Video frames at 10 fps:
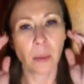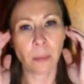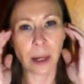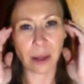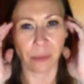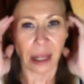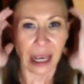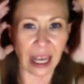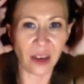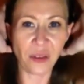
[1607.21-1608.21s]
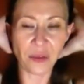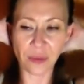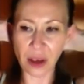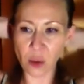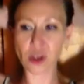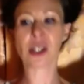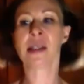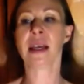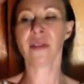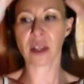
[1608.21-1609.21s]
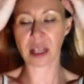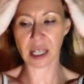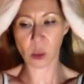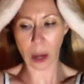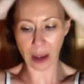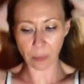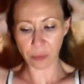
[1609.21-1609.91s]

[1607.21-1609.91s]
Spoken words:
But just think of it this way.